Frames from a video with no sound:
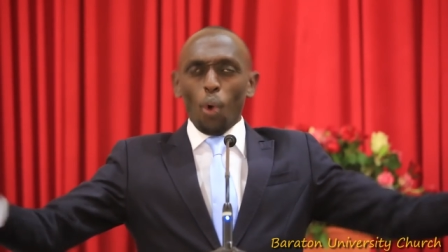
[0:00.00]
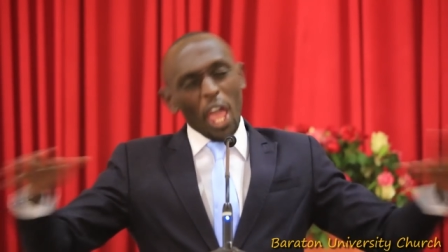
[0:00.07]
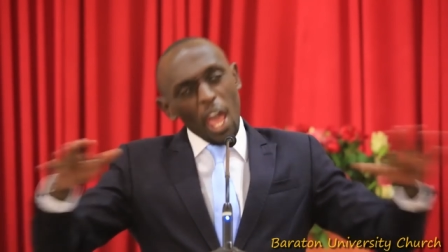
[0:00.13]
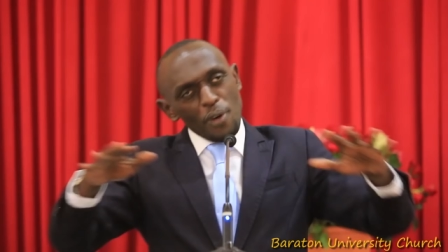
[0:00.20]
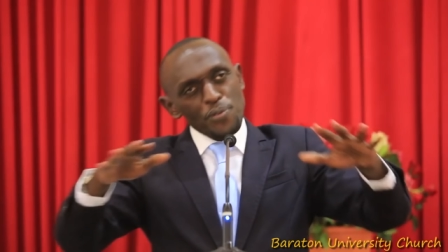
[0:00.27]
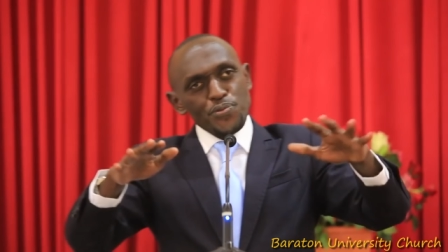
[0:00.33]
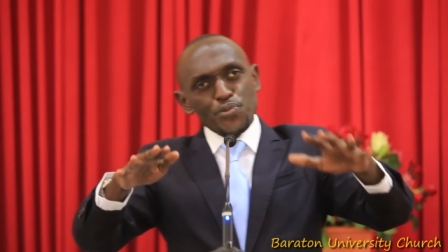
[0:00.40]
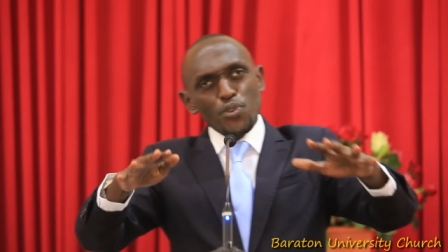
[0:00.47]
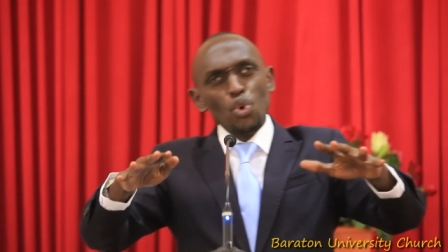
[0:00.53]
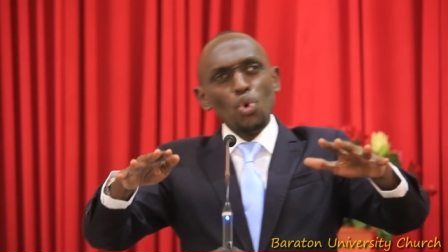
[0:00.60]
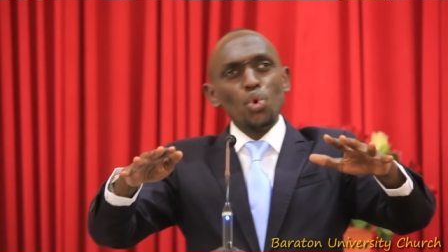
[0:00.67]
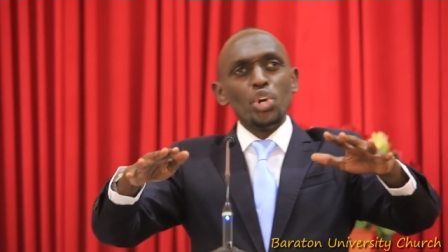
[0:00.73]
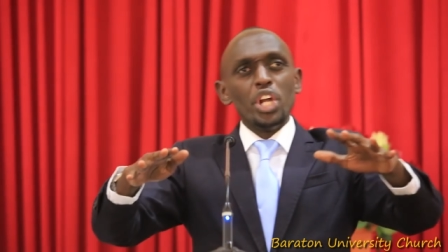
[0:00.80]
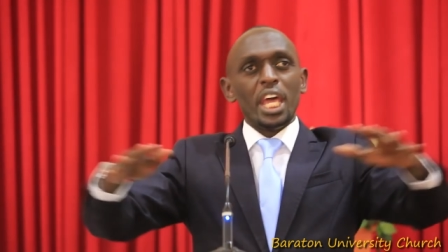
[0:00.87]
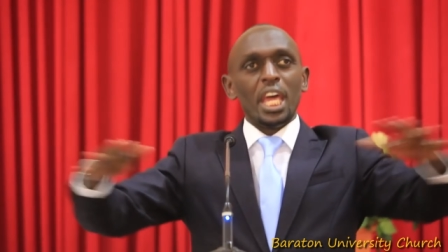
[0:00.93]
where
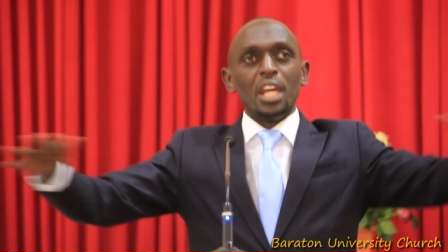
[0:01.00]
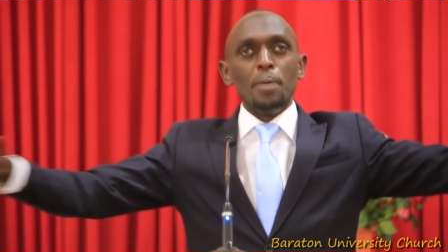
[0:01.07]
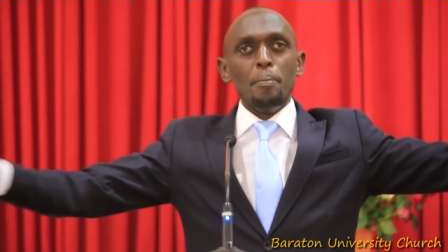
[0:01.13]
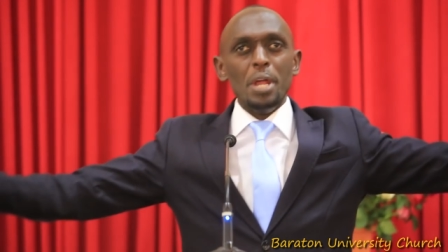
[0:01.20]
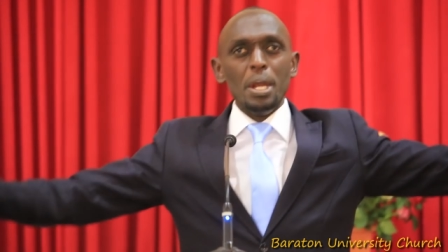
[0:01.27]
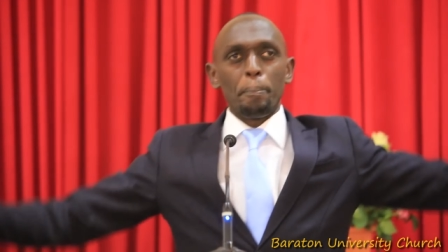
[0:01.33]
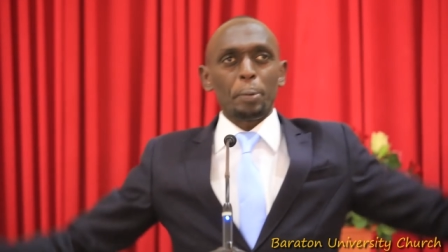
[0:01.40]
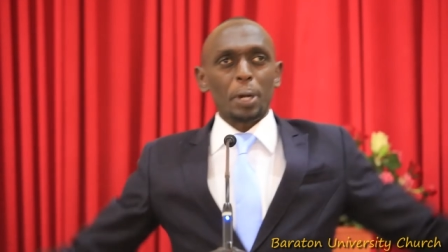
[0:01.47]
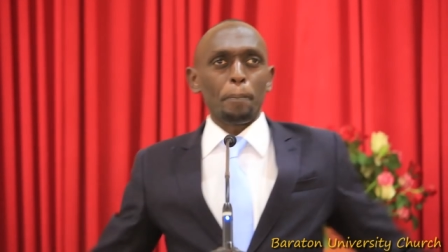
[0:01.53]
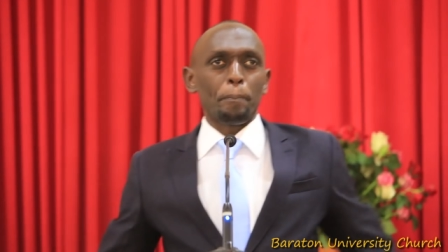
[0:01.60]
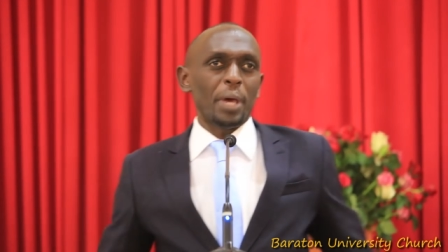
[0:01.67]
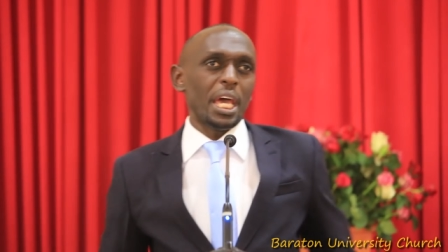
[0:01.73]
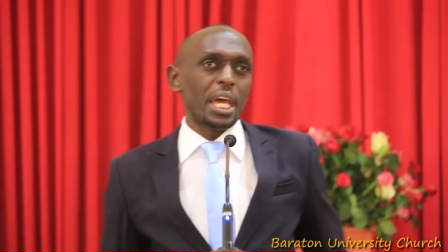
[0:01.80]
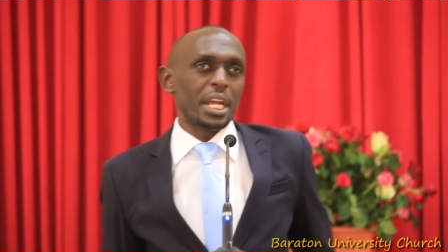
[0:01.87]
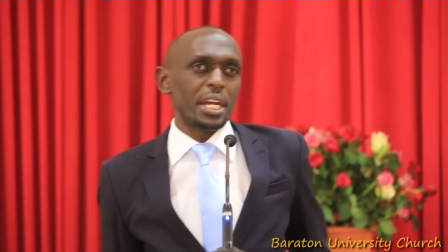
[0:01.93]
food had been
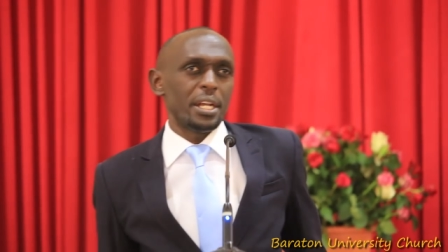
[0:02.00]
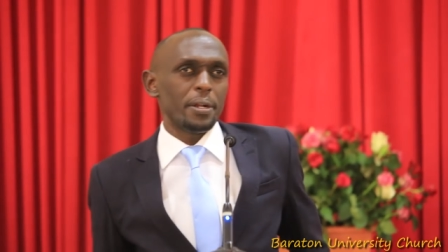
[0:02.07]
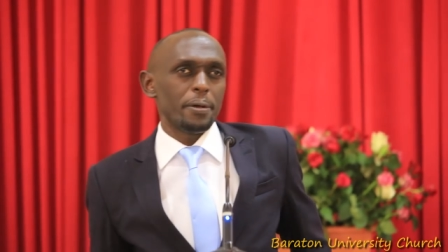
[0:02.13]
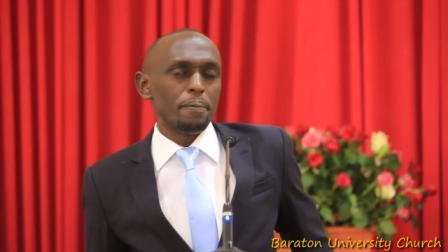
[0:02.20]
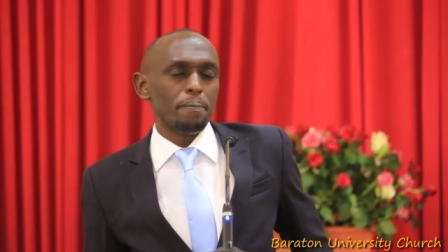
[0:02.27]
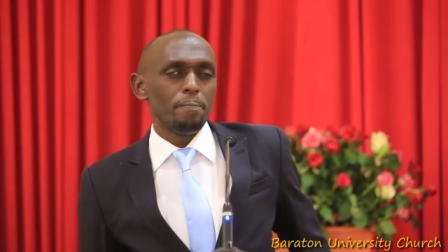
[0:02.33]
prepared.